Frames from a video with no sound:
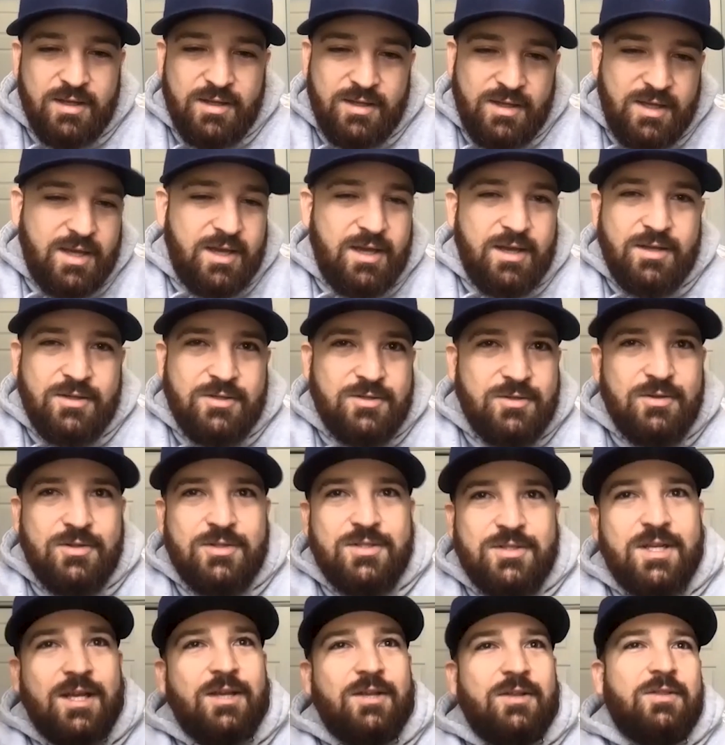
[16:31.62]
yeah. So it's
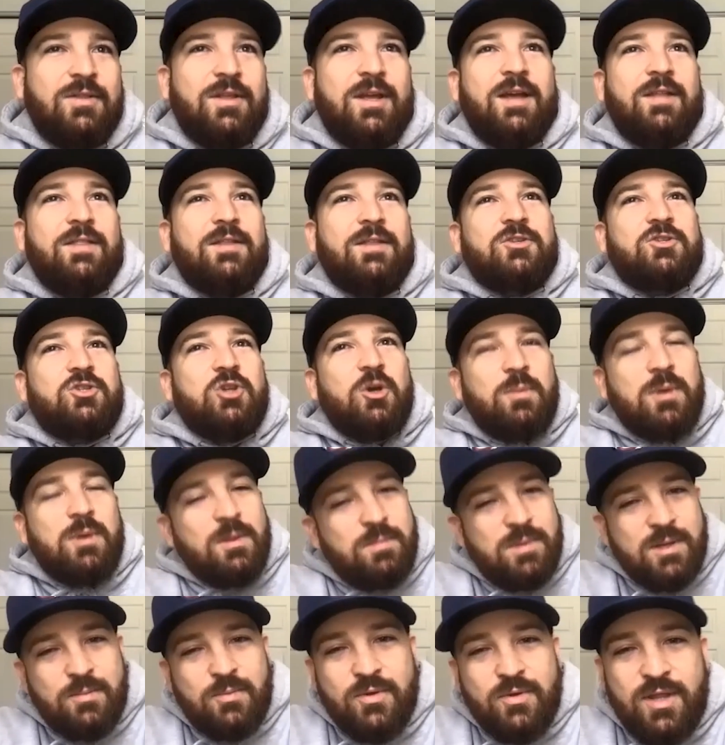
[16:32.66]
like, and there's so many
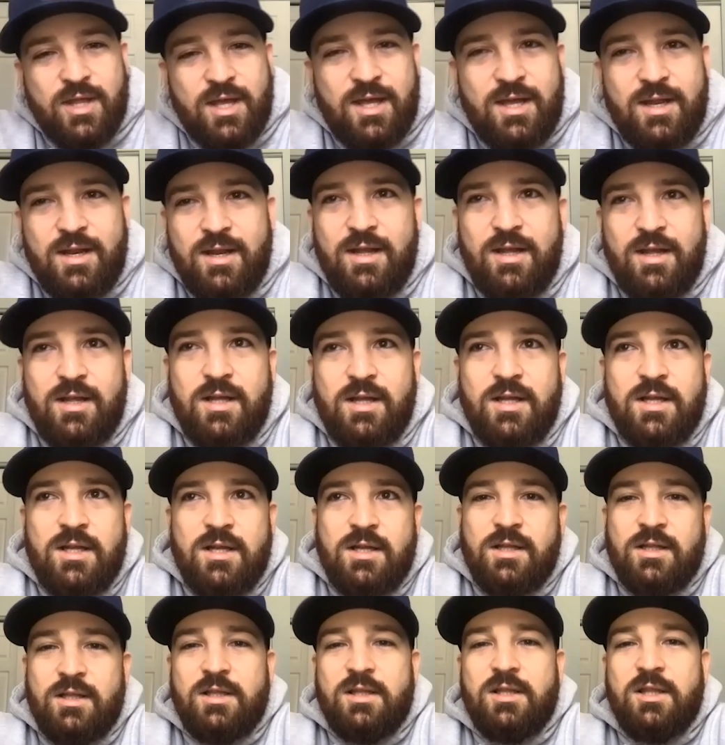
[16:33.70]
people that
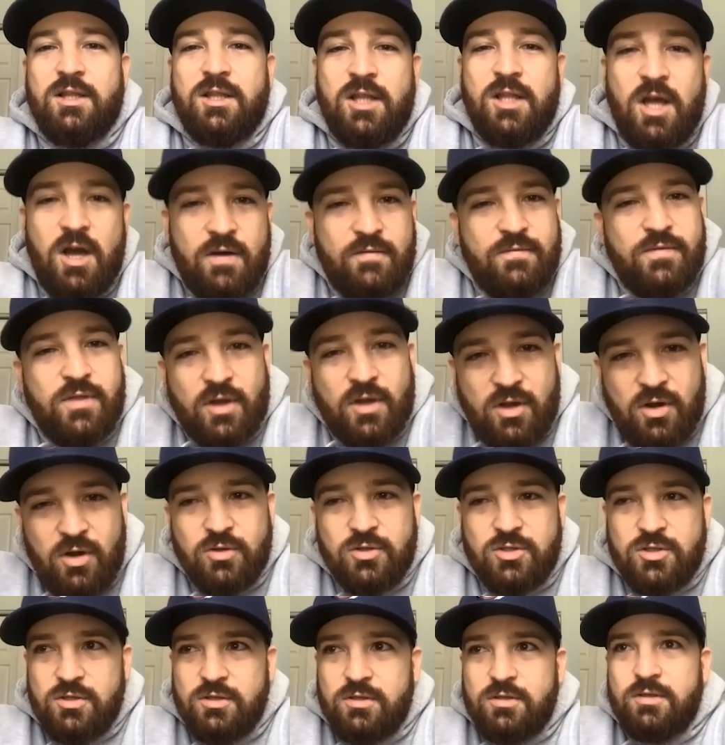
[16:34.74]
love the
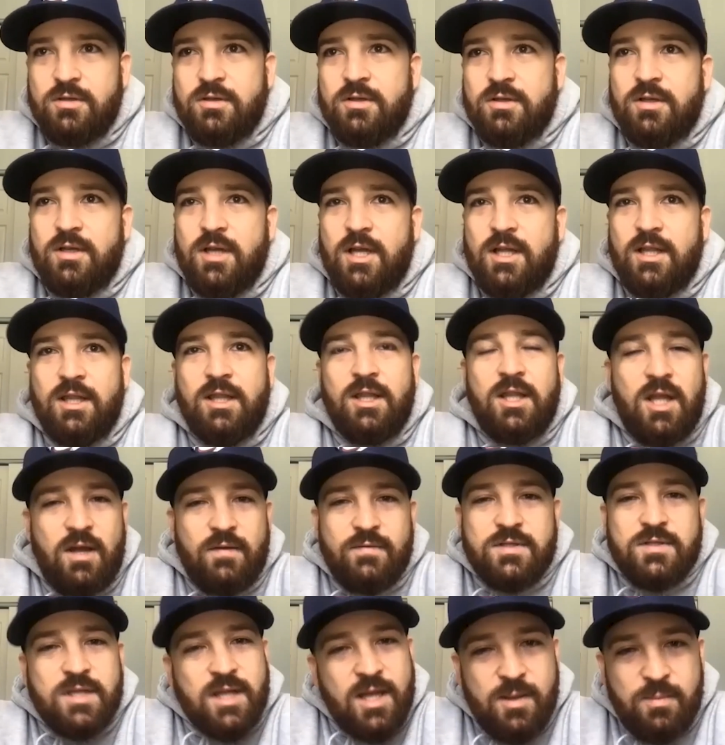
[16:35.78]
culture and love
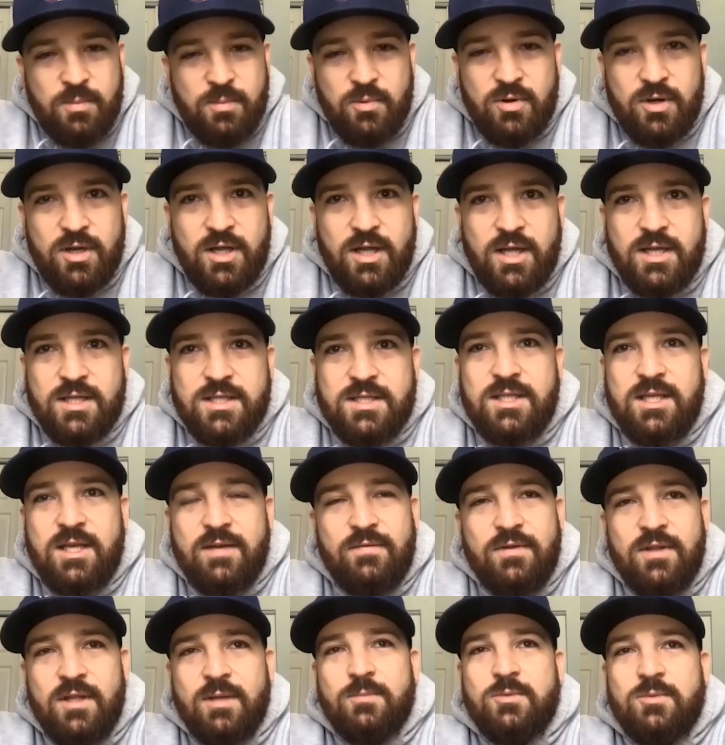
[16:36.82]
skateboarding, and it's
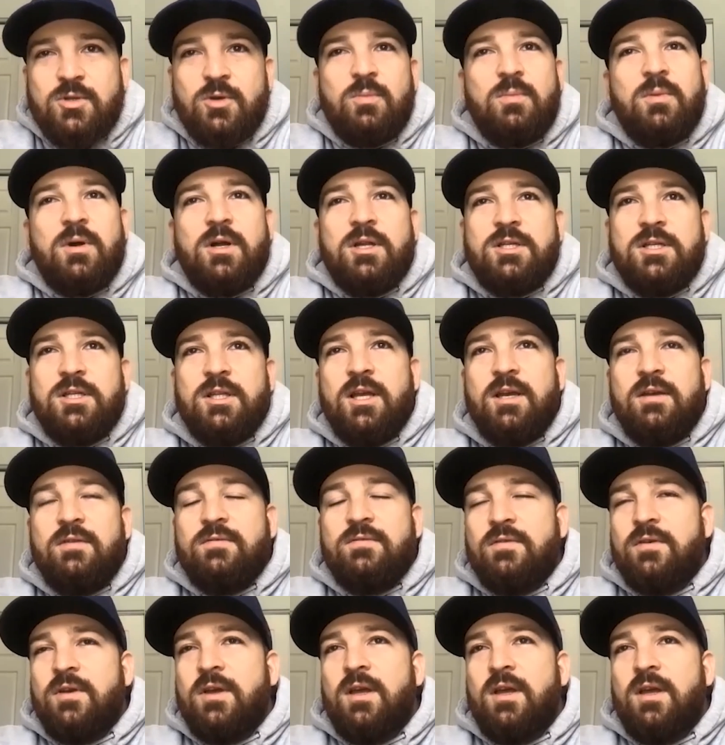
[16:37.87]
given them so much in life.